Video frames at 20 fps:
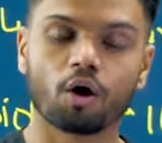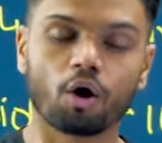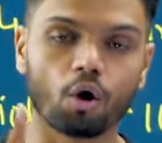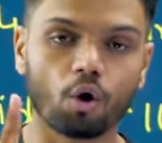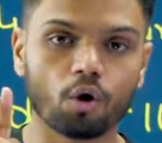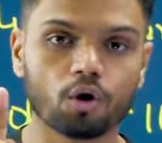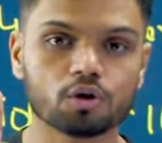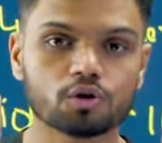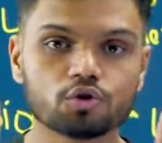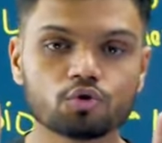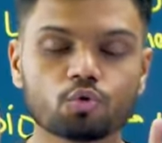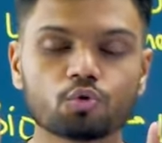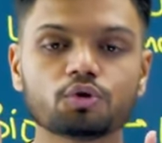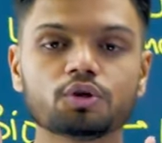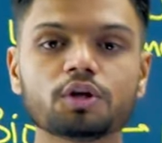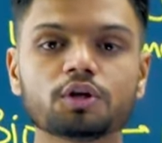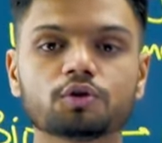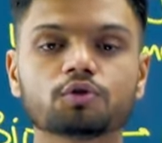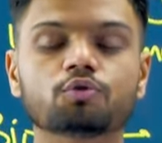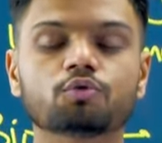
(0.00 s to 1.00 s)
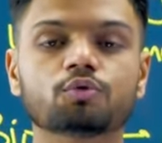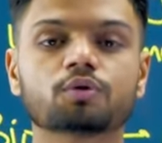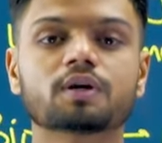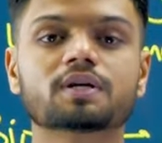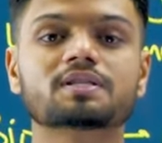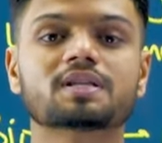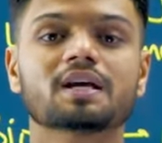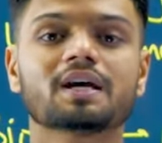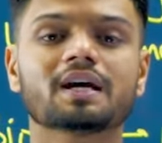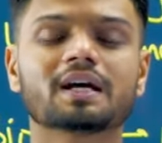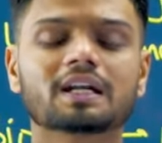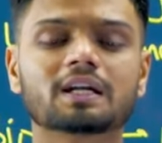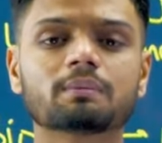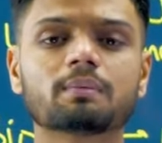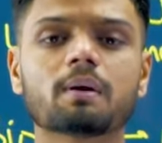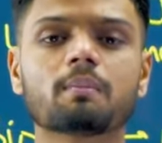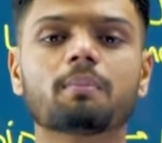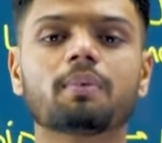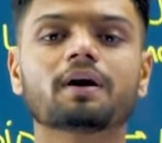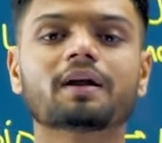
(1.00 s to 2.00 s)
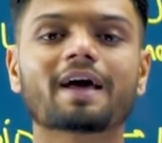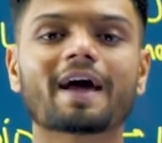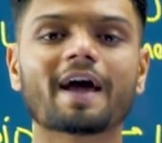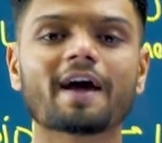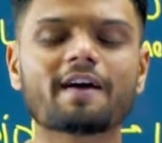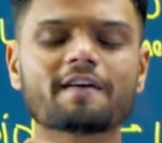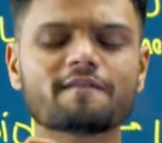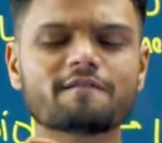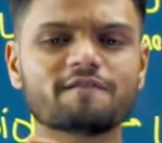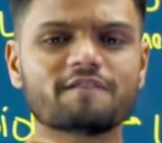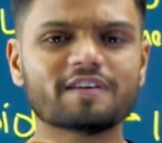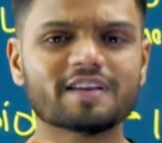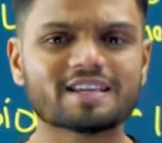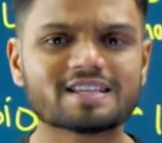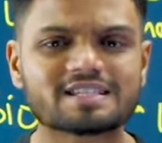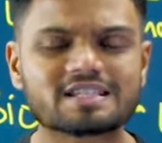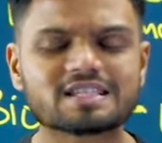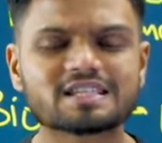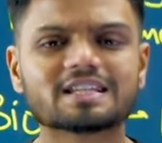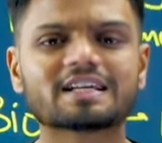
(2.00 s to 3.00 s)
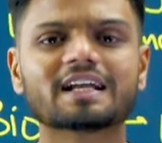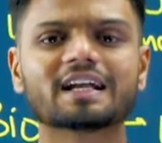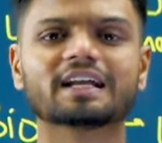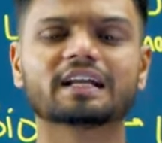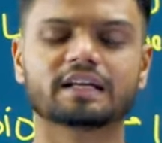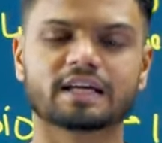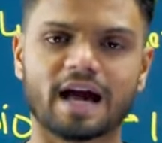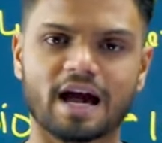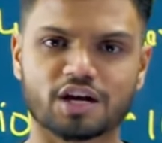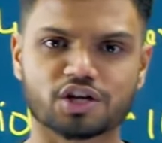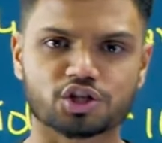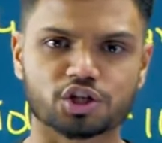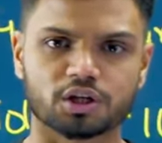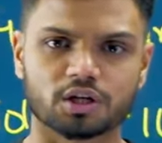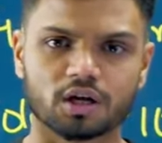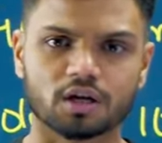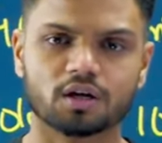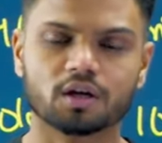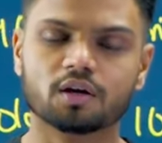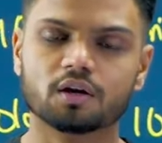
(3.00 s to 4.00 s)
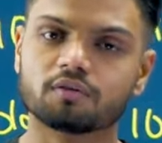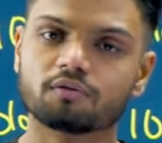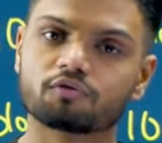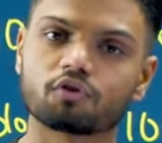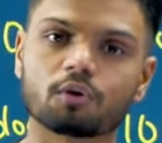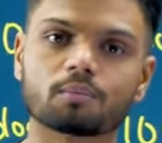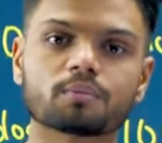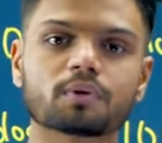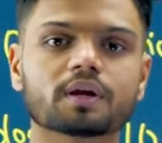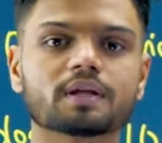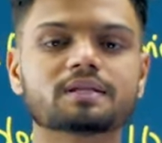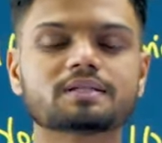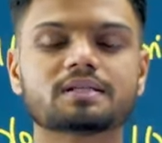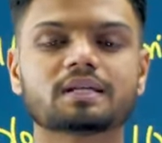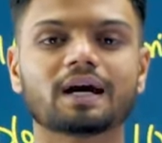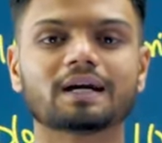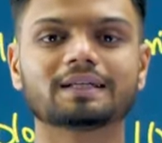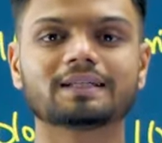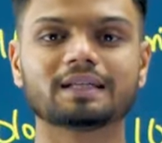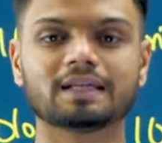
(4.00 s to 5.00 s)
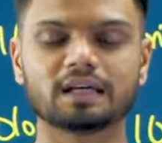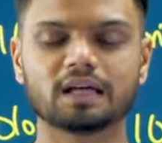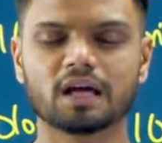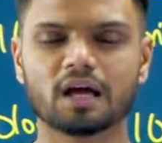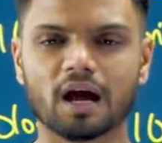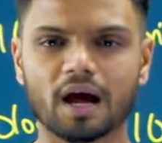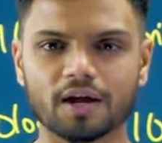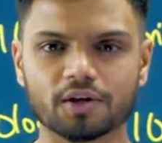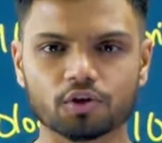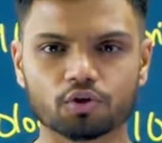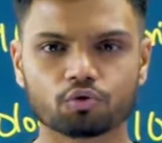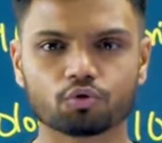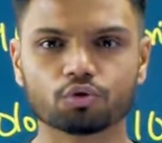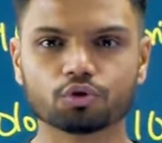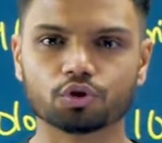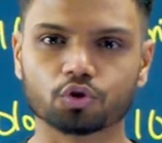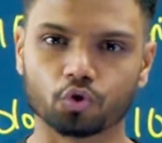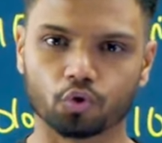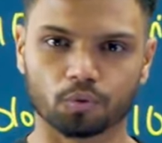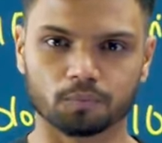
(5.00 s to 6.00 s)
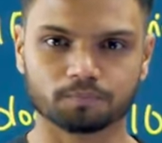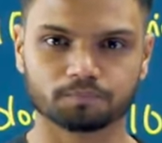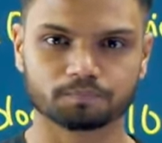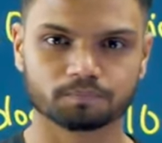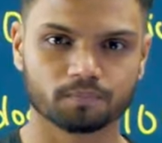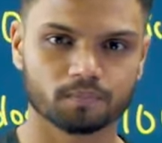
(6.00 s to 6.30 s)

All you need to do is remember every single reaction from your NCERT and you're good to go.